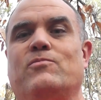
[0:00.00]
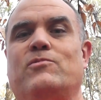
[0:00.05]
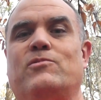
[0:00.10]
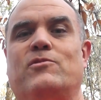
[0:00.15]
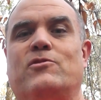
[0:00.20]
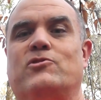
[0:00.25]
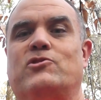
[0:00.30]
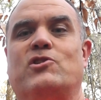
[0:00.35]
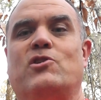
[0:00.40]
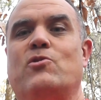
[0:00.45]

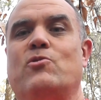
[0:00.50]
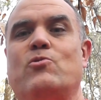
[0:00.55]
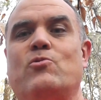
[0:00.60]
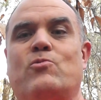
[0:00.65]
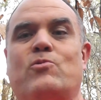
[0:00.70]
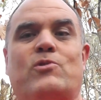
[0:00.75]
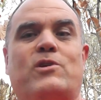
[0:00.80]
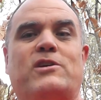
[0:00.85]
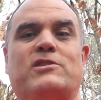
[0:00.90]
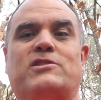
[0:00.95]

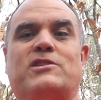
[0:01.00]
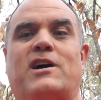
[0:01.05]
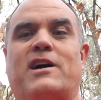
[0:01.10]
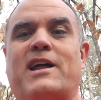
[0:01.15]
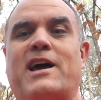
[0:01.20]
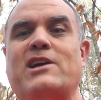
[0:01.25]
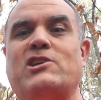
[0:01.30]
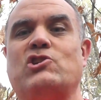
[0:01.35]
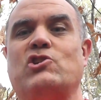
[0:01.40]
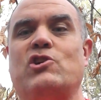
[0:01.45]
It's not
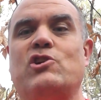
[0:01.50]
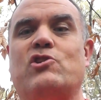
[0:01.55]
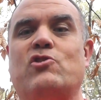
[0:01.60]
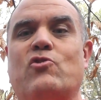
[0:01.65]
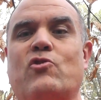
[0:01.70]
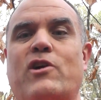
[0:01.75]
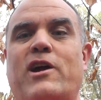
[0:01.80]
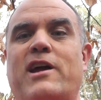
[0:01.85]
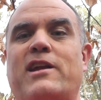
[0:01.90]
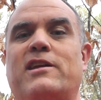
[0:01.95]
actually
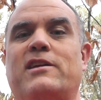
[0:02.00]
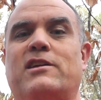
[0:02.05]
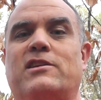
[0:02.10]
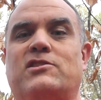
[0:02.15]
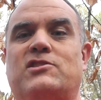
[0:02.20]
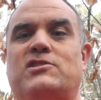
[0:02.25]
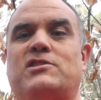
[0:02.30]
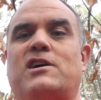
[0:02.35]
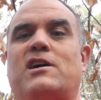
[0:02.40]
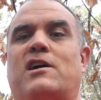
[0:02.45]
created
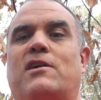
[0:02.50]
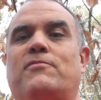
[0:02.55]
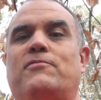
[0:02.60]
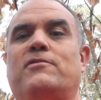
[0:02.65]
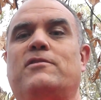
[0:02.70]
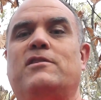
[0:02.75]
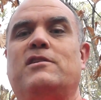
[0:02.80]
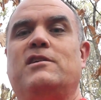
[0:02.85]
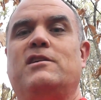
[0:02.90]
itself,